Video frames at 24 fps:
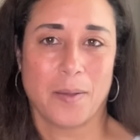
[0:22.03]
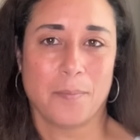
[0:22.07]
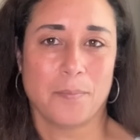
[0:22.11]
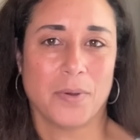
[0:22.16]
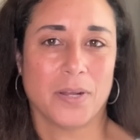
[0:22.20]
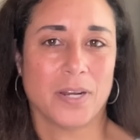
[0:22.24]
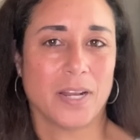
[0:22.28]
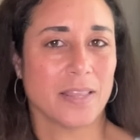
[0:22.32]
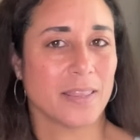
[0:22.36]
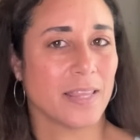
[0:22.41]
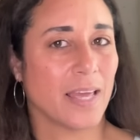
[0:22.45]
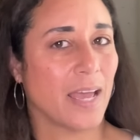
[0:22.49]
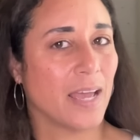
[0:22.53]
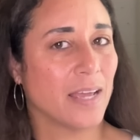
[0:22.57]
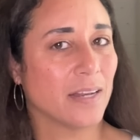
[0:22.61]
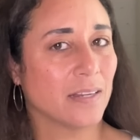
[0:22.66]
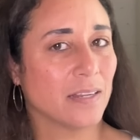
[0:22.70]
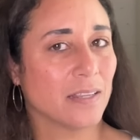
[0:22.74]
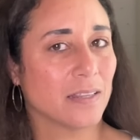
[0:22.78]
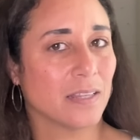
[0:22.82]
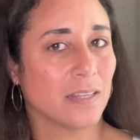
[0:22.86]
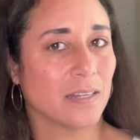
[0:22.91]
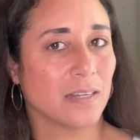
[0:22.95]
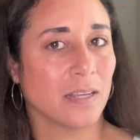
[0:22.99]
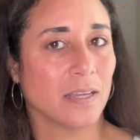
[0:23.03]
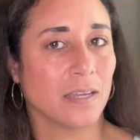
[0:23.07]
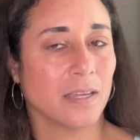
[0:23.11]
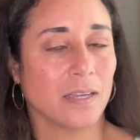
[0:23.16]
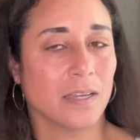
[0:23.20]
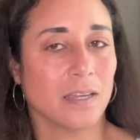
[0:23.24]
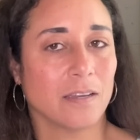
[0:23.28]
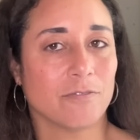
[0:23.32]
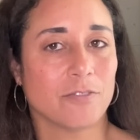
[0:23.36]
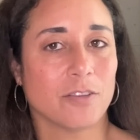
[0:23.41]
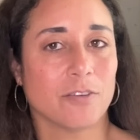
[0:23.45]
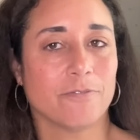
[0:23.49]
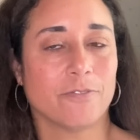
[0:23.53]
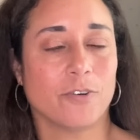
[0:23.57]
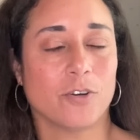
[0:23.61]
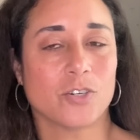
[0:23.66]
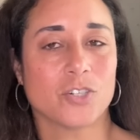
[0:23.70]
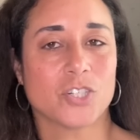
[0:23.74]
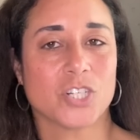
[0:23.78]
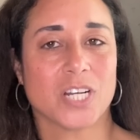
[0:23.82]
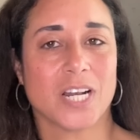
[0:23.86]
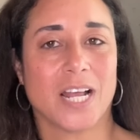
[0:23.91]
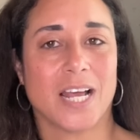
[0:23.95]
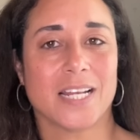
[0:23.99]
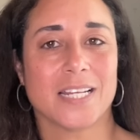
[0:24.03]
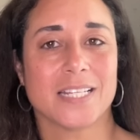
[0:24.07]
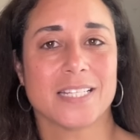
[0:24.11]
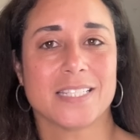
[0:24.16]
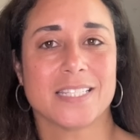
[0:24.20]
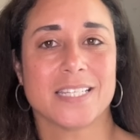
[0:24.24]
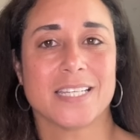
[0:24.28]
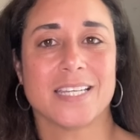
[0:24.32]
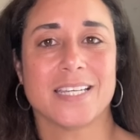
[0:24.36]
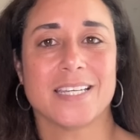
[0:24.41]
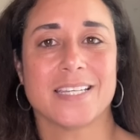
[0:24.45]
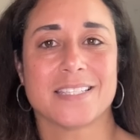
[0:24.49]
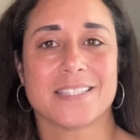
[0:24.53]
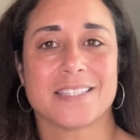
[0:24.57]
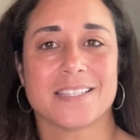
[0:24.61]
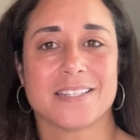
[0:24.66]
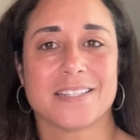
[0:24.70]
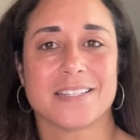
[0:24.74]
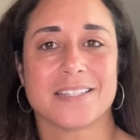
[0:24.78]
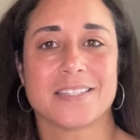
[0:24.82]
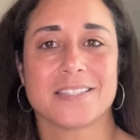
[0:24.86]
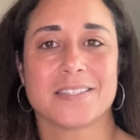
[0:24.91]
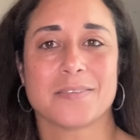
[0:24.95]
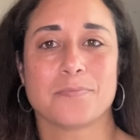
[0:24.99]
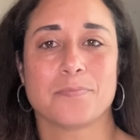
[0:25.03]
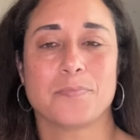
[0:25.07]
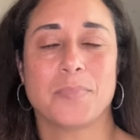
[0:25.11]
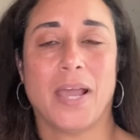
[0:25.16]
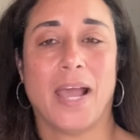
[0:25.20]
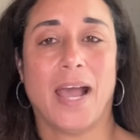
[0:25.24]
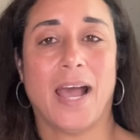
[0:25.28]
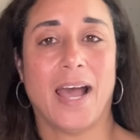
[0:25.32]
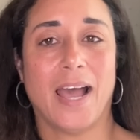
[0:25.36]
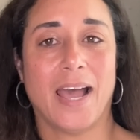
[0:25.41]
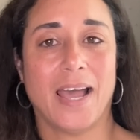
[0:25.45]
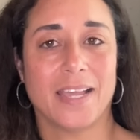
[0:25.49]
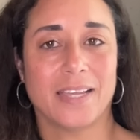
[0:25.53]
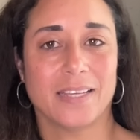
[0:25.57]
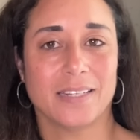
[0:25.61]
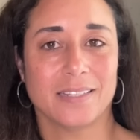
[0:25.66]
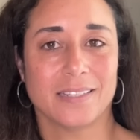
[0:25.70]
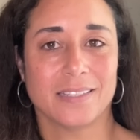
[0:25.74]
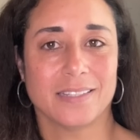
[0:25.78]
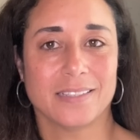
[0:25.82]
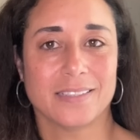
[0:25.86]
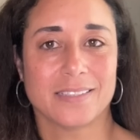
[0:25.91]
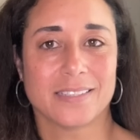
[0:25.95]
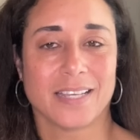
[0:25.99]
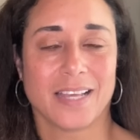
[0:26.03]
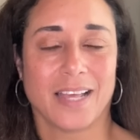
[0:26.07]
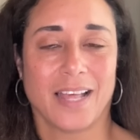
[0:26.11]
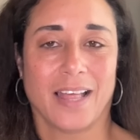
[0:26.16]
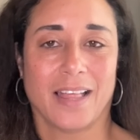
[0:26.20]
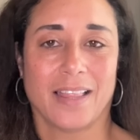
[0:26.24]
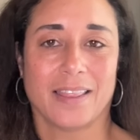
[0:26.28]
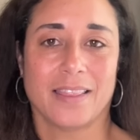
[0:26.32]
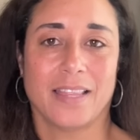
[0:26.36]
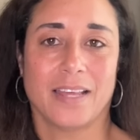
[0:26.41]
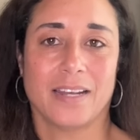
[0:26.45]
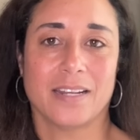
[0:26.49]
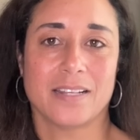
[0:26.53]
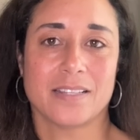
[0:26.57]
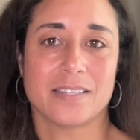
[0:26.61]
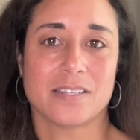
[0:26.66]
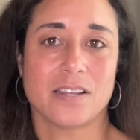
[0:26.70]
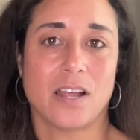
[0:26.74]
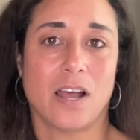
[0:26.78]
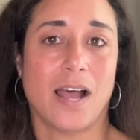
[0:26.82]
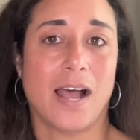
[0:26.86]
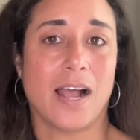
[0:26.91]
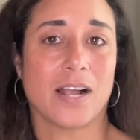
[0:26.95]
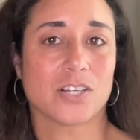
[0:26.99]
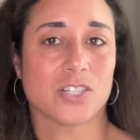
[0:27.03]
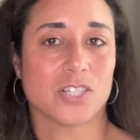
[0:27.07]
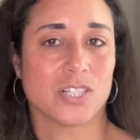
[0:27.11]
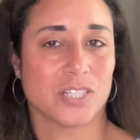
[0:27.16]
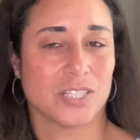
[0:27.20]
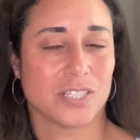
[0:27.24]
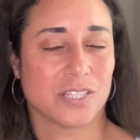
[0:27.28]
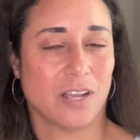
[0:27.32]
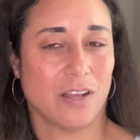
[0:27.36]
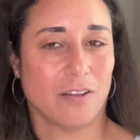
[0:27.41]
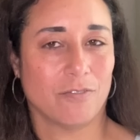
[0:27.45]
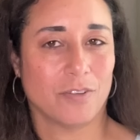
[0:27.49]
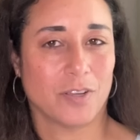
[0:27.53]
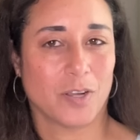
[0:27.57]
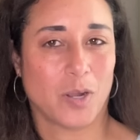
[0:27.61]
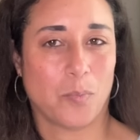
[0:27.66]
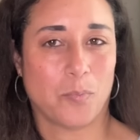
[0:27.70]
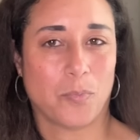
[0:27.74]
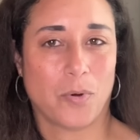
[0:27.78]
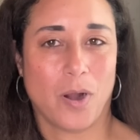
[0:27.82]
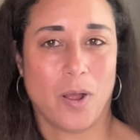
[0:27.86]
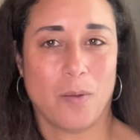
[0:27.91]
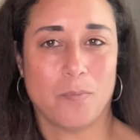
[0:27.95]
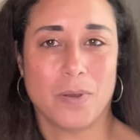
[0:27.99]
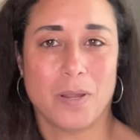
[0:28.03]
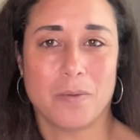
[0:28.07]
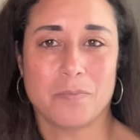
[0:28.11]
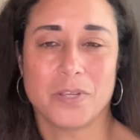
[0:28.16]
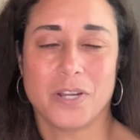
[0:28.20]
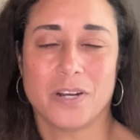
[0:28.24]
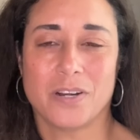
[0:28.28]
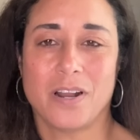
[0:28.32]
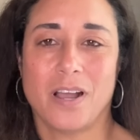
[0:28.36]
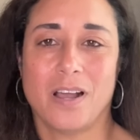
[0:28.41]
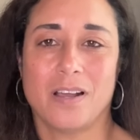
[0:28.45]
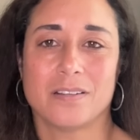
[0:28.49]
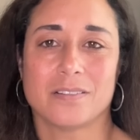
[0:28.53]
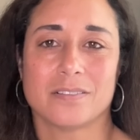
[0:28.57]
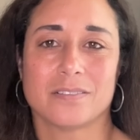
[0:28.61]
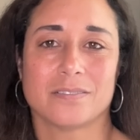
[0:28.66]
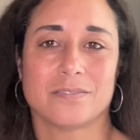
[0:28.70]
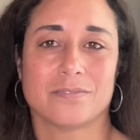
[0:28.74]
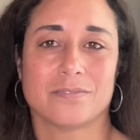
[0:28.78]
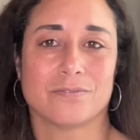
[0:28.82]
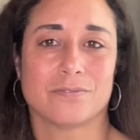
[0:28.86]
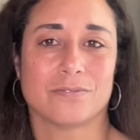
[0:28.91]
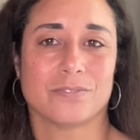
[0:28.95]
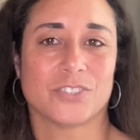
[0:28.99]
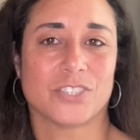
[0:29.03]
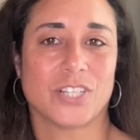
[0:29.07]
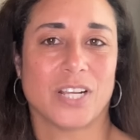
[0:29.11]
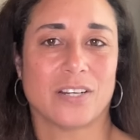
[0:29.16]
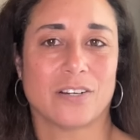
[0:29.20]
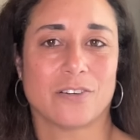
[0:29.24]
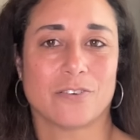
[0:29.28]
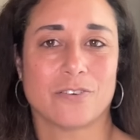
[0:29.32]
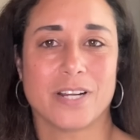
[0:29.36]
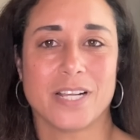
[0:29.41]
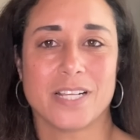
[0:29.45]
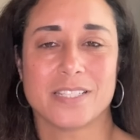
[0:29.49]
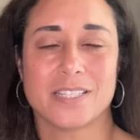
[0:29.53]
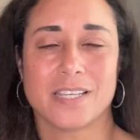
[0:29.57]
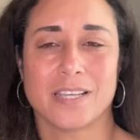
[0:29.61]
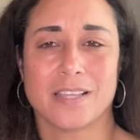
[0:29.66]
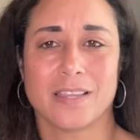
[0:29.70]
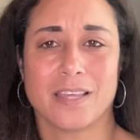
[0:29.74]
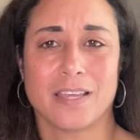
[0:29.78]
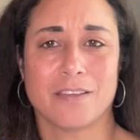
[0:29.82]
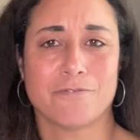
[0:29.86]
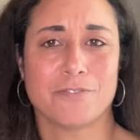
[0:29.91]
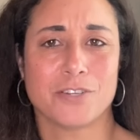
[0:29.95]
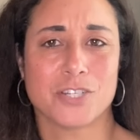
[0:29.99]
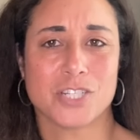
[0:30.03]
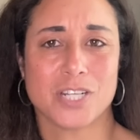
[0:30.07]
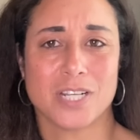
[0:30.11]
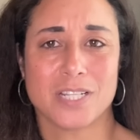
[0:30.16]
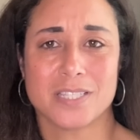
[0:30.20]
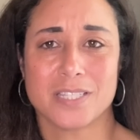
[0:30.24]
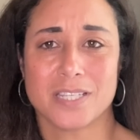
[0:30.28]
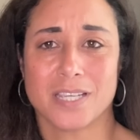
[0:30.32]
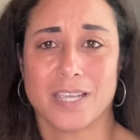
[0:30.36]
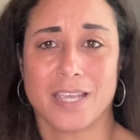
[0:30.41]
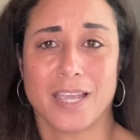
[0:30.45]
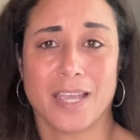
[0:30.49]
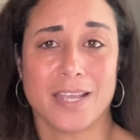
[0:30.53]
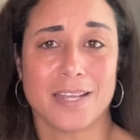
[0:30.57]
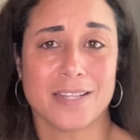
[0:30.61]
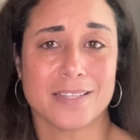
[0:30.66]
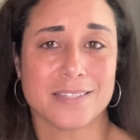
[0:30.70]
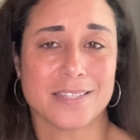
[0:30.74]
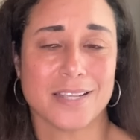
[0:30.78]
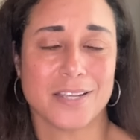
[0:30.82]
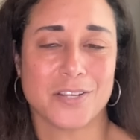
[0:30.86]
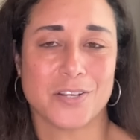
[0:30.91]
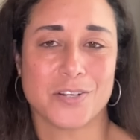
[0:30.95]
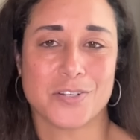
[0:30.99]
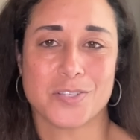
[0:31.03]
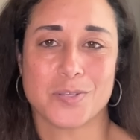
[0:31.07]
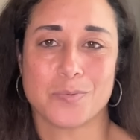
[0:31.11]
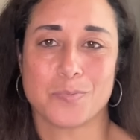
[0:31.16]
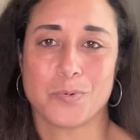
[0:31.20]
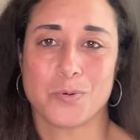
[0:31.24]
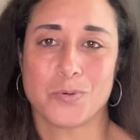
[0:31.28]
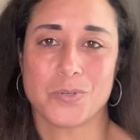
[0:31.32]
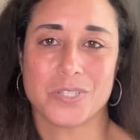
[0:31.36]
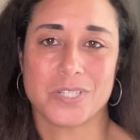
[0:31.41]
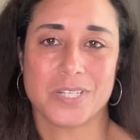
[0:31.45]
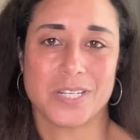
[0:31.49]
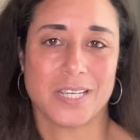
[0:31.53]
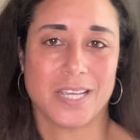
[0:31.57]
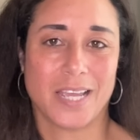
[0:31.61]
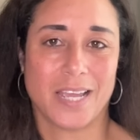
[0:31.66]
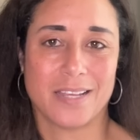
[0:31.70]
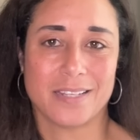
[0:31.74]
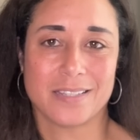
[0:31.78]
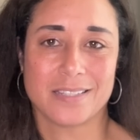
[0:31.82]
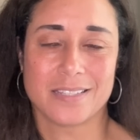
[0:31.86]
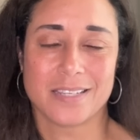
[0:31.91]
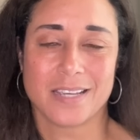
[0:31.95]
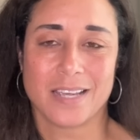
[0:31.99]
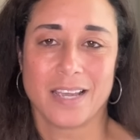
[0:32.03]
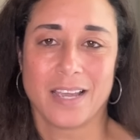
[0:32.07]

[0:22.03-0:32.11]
But at the end of the day, if the functionality isn't behind it, then it's not actually solving a problem. You're not generating the efficiency gains that you're supposed to get.